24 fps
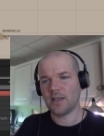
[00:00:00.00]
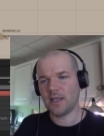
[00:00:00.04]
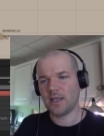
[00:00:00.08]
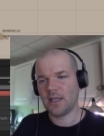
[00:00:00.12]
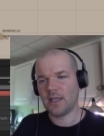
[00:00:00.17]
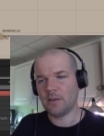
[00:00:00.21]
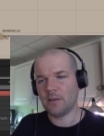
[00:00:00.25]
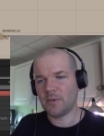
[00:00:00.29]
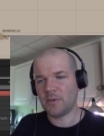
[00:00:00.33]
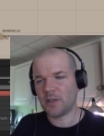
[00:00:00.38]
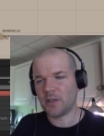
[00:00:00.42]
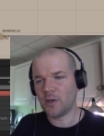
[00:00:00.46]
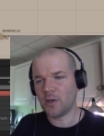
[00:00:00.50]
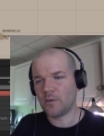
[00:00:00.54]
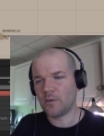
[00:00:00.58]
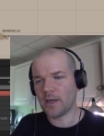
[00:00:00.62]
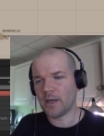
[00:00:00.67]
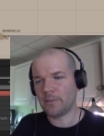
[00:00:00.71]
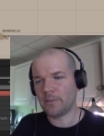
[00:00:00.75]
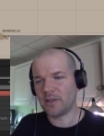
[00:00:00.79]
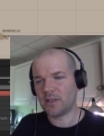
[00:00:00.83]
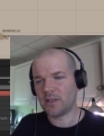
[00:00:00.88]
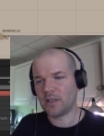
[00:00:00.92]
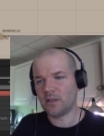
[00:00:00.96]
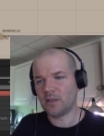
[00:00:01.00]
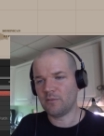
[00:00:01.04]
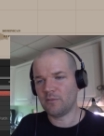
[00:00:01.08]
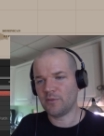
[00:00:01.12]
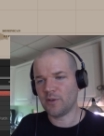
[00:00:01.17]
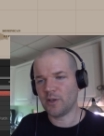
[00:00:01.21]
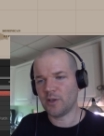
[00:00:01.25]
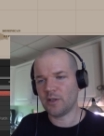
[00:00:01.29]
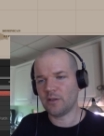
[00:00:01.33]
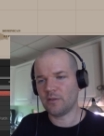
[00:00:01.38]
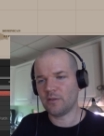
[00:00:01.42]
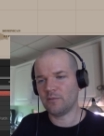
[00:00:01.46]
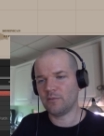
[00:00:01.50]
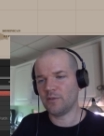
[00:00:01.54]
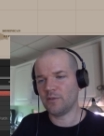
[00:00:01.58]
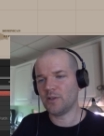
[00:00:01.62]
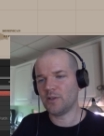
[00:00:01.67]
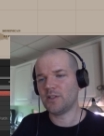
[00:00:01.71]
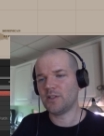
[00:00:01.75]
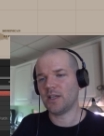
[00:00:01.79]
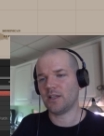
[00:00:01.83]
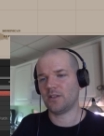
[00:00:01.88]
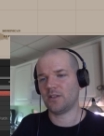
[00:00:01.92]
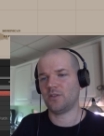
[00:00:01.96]
And I'm going to go grab the convert
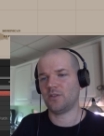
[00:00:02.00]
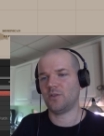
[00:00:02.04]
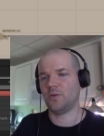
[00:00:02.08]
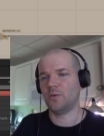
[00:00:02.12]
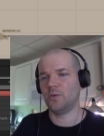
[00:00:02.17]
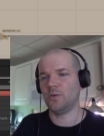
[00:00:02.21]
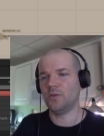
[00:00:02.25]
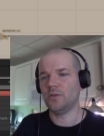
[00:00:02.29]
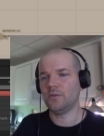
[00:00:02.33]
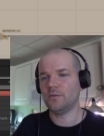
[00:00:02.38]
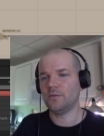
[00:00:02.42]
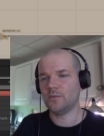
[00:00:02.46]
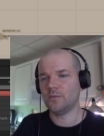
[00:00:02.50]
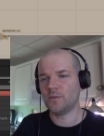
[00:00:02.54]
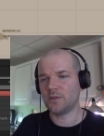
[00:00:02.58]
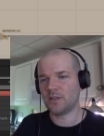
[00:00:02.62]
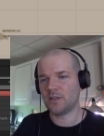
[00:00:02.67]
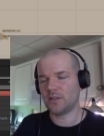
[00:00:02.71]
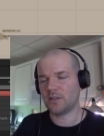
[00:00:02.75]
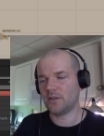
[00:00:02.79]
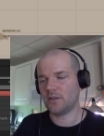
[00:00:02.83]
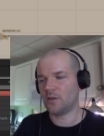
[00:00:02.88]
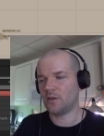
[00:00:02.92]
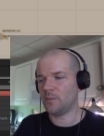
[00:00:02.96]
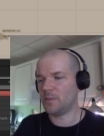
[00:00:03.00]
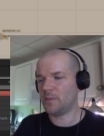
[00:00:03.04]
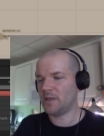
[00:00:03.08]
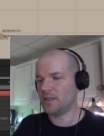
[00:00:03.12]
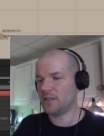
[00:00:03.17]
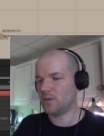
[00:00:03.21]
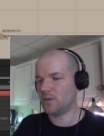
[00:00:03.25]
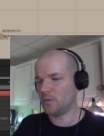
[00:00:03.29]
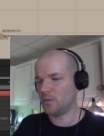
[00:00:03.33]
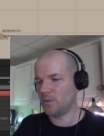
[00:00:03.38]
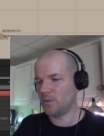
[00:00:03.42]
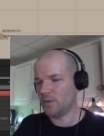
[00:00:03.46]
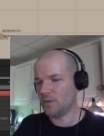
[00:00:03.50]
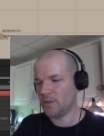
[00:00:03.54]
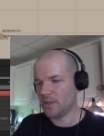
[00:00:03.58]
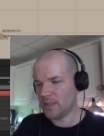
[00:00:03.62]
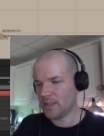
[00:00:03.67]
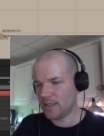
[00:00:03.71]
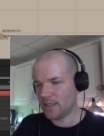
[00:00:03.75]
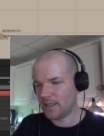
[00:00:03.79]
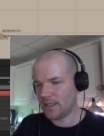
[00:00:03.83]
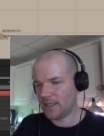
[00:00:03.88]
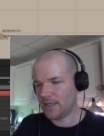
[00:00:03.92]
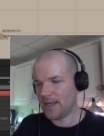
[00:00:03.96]
vertex tool, which is under the pen tool.
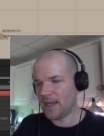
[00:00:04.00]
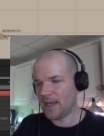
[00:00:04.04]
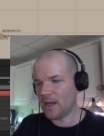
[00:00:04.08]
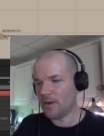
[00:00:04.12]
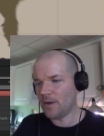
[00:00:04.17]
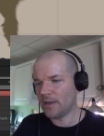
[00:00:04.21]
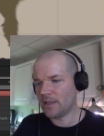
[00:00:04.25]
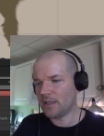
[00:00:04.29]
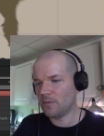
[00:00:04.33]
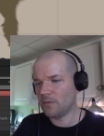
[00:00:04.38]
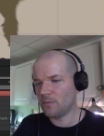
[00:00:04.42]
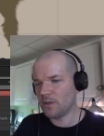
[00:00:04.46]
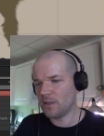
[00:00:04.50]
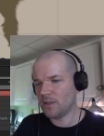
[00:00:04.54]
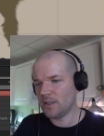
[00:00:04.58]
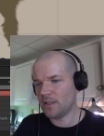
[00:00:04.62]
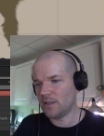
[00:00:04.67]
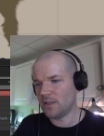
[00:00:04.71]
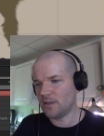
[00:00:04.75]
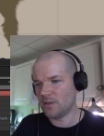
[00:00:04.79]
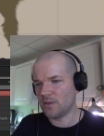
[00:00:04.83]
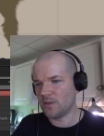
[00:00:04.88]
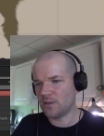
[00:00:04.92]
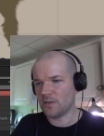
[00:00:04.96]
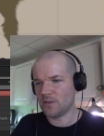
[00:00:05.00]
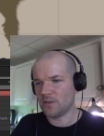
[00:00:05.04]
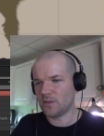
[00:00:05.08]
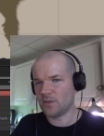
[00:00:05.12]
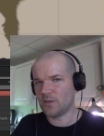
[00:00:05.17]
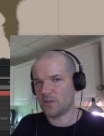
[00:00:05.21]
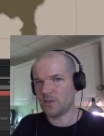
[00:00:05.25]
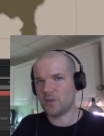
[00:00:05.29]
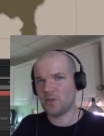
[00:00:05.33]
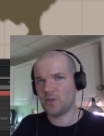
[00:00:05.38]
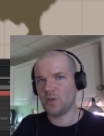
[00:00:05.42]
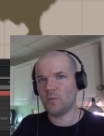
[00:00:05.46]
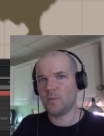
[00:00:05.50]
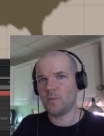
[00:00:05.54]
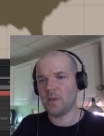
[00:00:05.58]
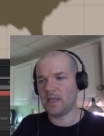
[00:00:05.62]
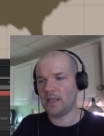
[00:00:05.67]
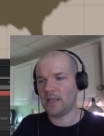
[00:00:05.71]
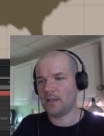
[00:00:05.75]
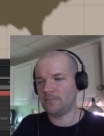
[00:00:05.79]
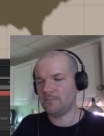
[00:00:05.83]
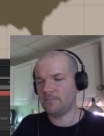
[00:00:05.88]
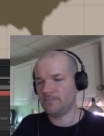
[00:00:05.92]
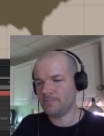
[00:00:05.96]
And now I can really zoom
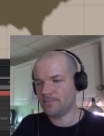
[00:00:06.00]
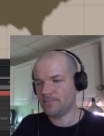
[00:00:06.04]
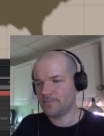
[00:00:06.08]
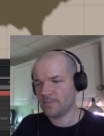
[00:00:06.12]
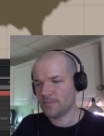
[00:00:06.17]
in